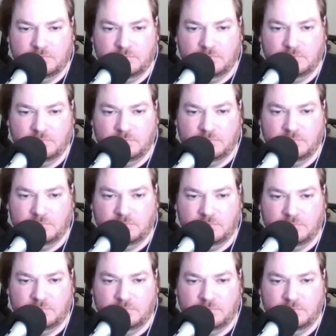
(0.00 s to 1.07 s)

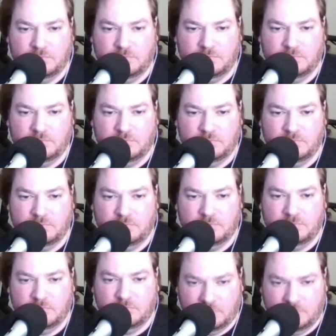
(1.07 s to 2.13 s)

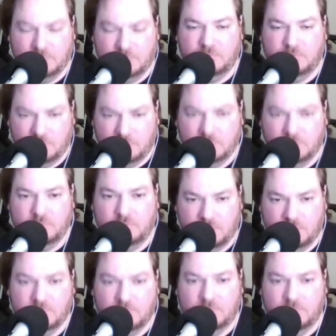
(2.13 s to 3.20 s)

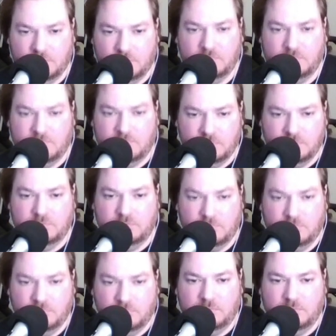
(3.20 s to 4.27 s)

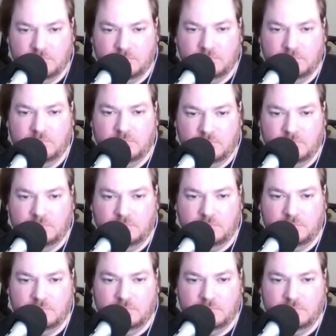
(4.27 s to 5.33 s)

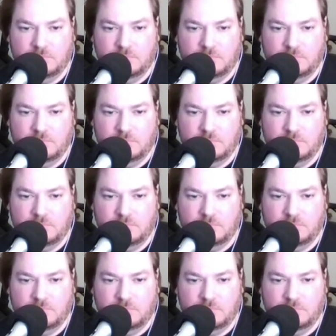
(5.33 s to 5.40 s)
This person isn't speaking.